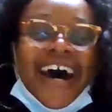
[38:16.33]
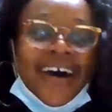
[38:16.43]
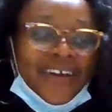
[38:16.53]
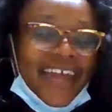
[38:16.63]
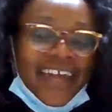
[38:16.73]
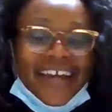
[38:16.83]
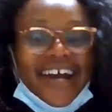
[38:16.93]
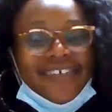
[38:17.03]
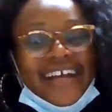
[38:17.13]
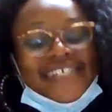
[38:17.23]
Okay,
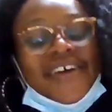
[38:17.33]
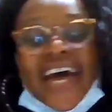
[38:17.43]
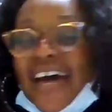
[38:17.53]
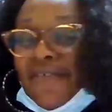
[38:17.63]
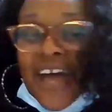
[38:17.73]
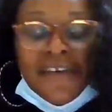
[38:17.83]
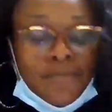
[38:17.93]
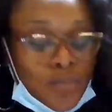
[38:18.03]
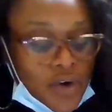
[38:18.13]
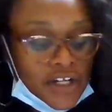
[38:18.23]
alright, so I have, I
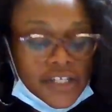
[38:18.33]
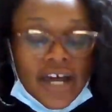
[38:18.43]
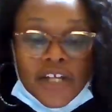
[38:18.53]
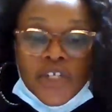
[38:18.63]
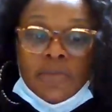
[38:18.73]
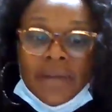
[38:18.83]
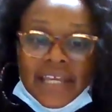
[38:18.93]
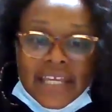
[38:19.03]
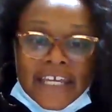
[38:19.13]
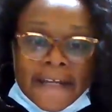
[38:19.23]
have more to talk to, but
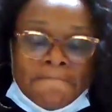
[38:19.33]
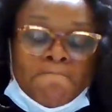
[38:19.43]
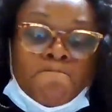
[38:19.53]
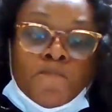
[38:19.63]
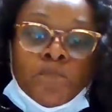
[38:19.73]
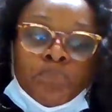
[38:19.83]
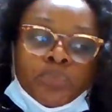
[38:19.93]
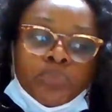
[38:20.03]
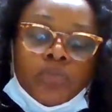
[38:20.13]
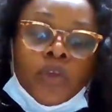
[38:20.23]
again,
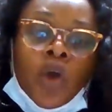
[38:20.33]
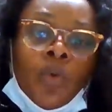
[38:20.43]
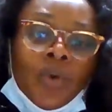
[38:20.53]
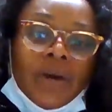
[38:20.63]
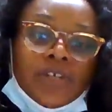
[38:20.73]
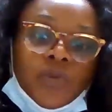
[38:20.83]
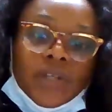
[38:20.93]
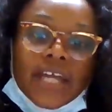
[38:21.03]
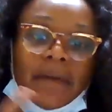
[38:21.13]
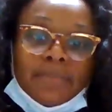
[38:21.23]
I was
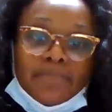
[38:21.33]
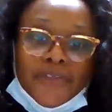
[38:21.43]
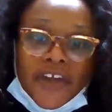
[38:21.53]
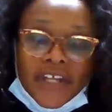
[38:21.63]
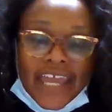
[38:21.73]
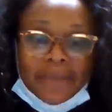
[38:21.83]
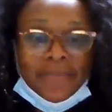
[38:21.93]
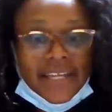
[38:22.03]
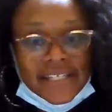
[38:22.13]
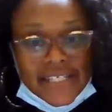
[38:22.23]
really, I'm 38
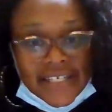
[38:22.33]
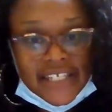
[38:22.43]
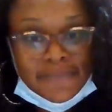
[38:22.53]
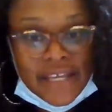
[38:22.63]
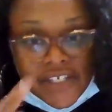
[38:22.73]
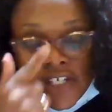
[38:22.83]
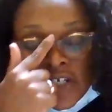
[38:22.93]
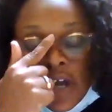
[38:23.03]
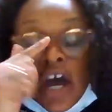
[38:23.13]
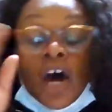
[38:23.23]
minutes into this message,
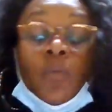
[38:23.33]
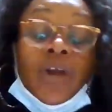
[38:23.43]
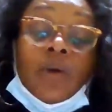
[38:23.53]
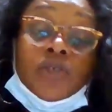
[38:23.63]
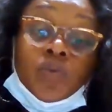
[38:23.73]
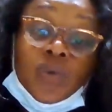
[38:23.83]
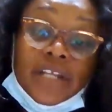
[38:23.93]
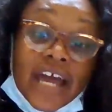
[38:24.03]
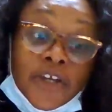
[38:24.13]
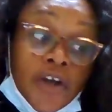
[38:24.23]
but I was
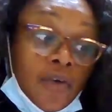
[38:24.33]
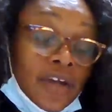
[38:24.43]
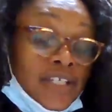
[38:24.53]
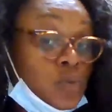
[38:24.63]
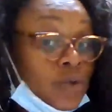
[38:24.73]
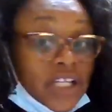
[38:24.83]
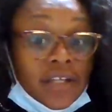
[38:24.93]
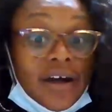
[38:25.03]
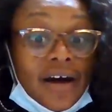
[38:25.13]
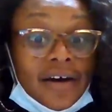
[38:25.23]
really, I know it's really
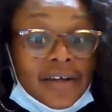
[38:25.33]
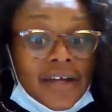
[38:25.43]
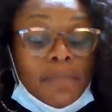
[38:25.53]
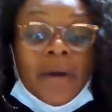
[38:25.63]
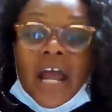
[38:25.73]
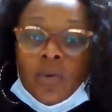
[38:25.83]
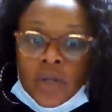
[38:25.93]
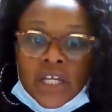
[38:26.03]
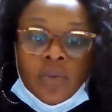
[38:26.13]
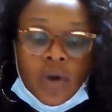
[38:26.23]
long, but I
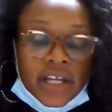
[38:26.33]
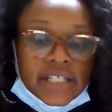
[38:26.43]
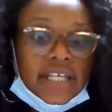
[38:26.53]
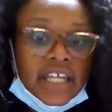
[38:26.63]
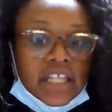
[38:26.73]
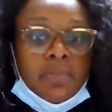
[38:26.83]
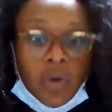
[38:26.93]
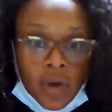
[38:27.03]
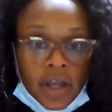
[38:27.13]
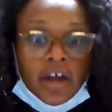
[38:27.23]
really wanted to get the
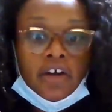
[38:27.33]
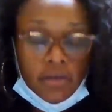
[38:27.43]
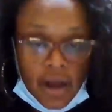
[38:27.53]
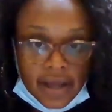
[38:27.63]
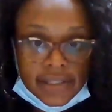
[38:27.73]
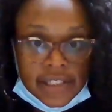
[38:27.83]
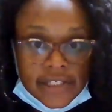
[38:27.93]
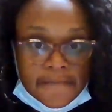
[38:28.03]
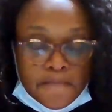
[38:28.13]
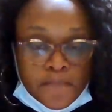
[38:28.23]
point across.